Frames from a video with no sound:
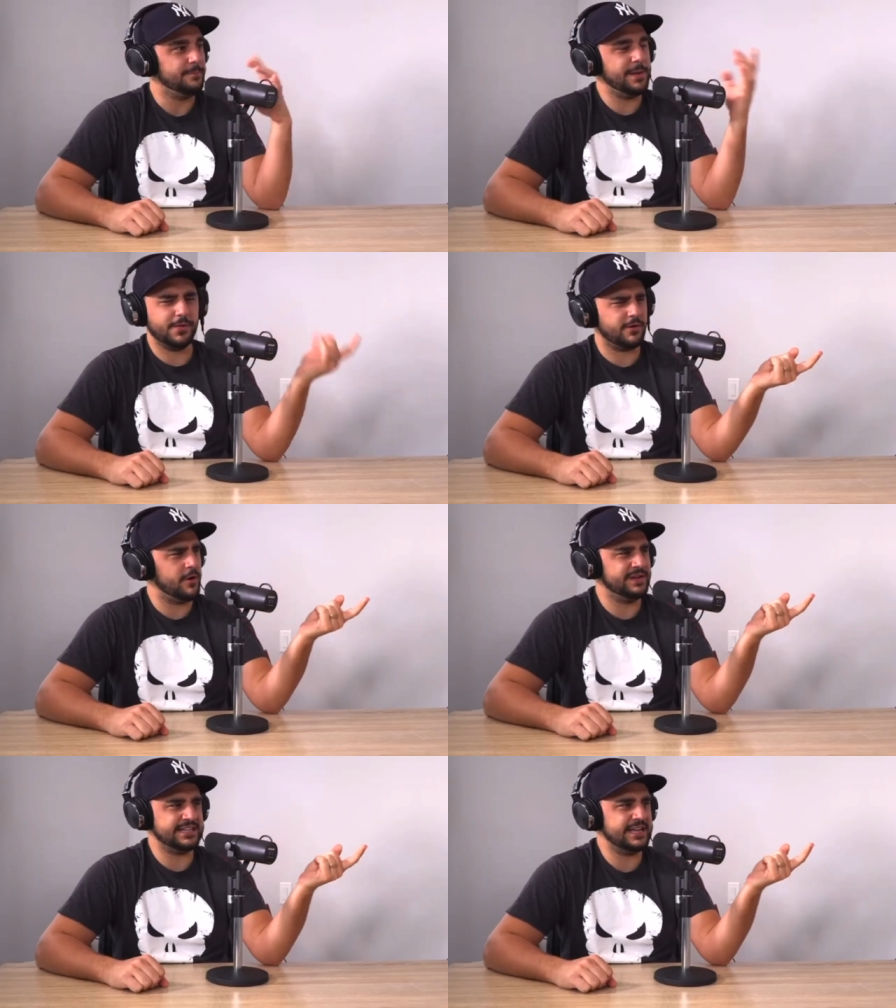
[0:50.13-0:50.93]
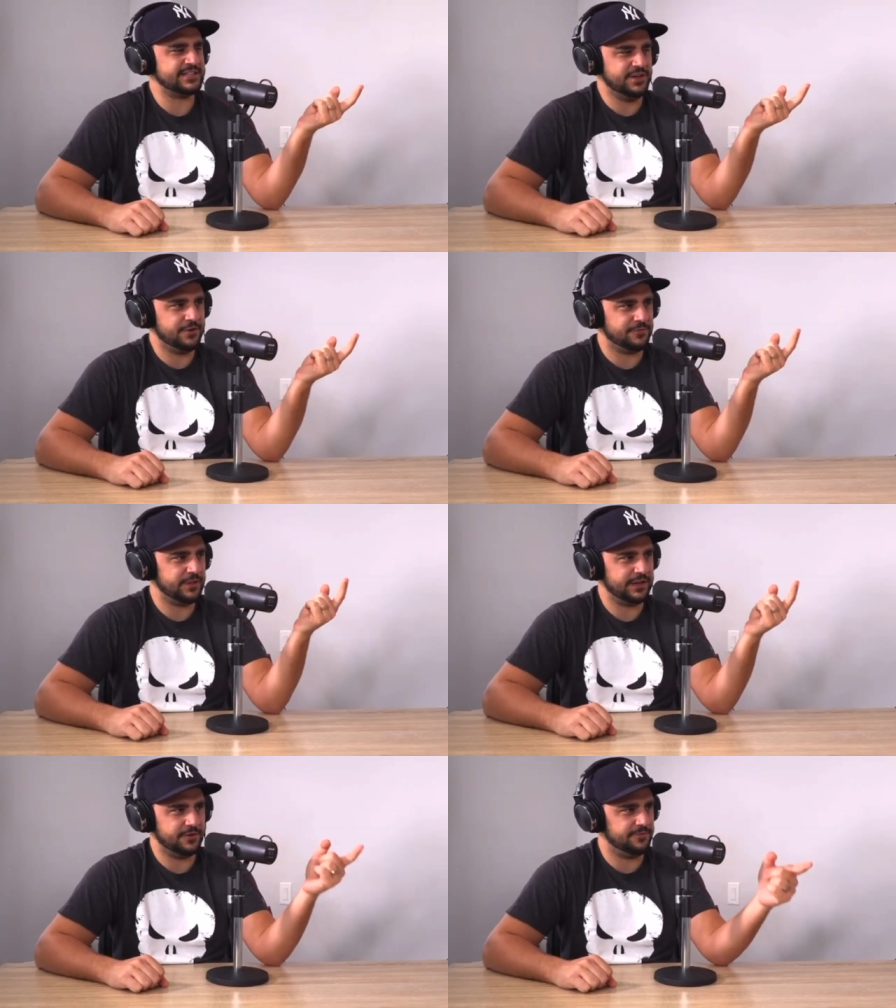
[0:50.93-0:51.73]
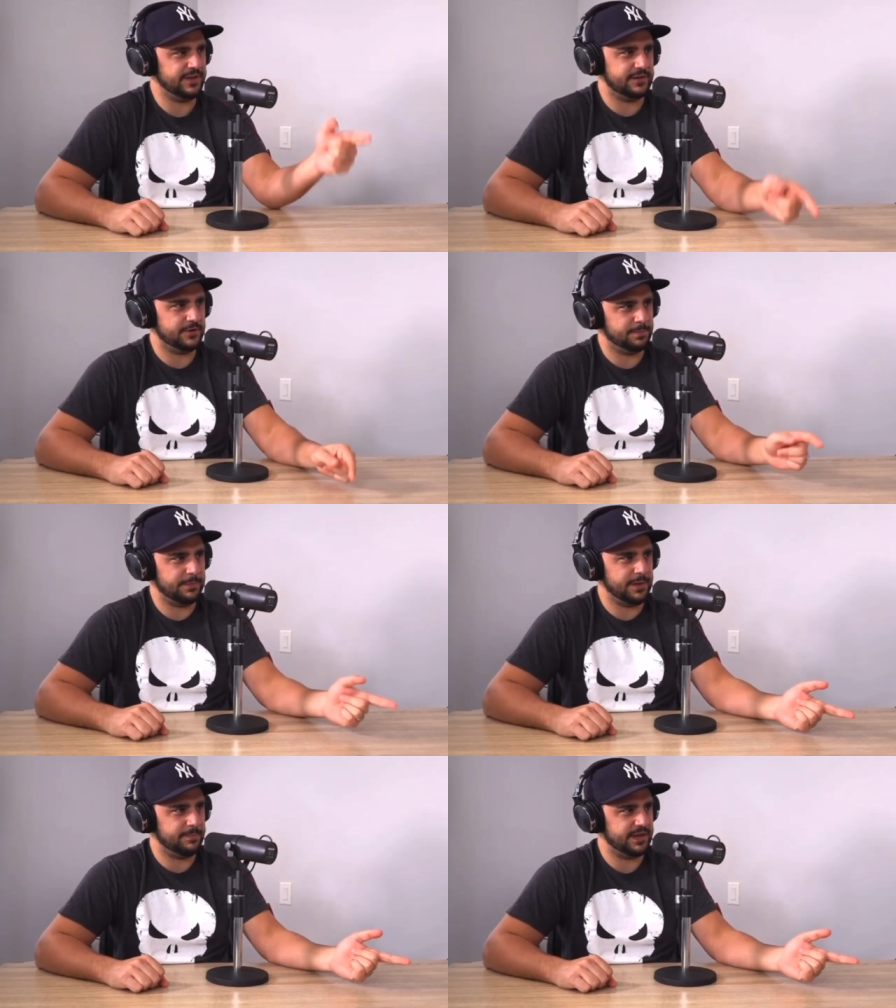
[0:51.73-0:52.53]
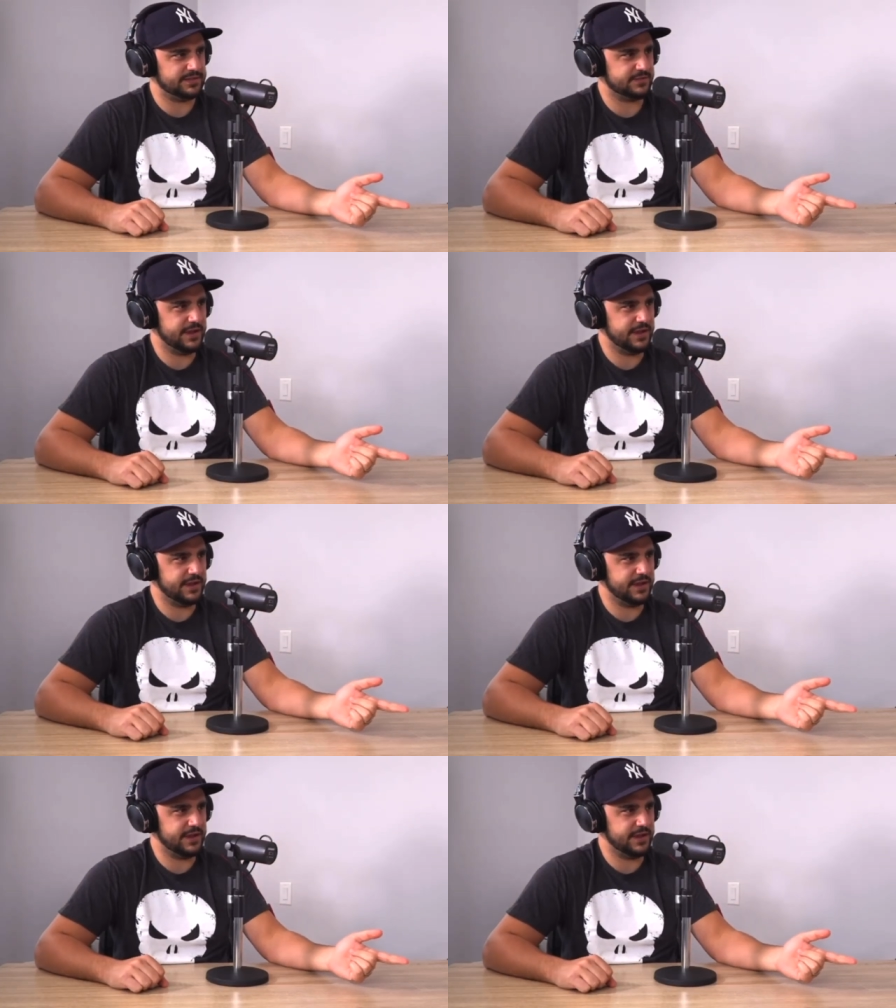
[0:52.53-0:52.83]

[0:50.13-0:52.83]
People are always asking you for like your feet and your pee pee pics,